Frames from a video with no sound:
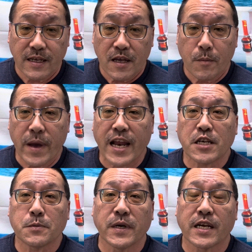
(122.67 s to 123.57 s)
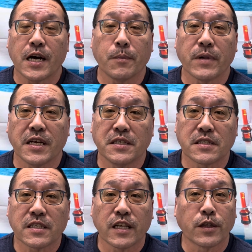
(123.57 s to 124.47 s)
management
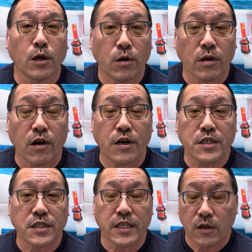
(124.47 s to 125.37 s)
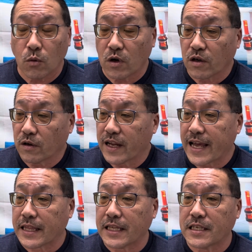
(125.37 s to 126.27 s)
companies, the third largest in the world
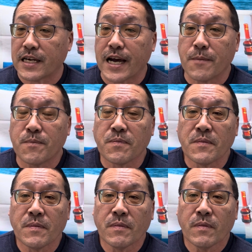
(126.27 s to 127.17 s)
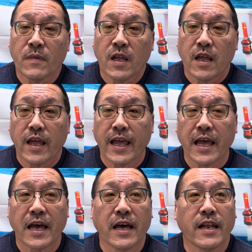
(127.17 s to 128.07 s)
at the time.
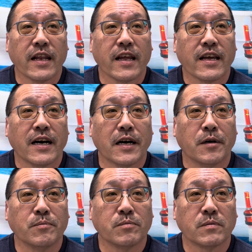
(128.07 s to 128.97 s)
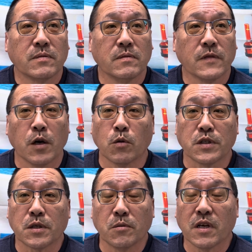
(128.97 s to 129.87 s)
And it was
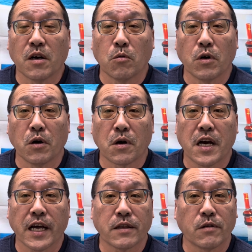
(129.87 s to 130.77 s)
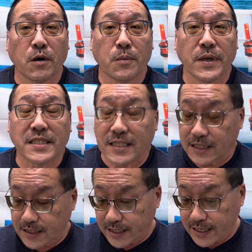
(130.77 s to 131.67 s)
a real cutthroat
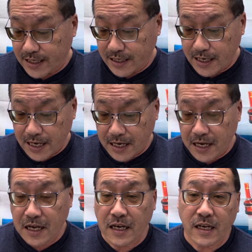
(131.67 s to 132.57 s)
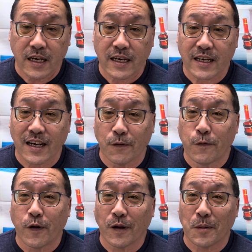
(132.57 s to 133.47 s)
business, and
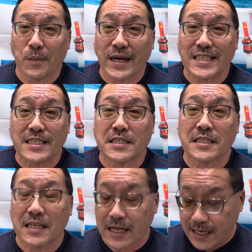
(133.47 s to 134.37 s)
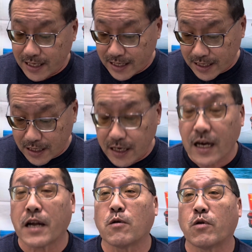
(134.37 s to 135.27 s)
full of budgets and
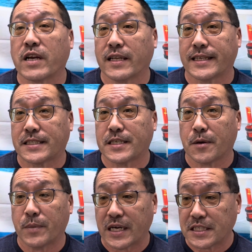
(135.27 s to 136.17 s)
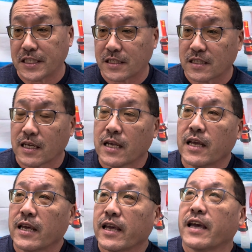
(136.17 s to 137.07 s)
unrealistic budgets.
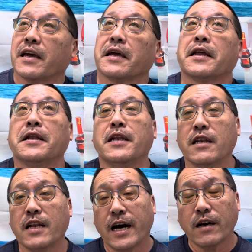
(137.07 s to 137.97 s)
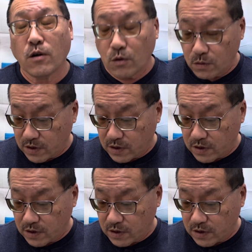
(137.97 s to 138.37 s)
And not only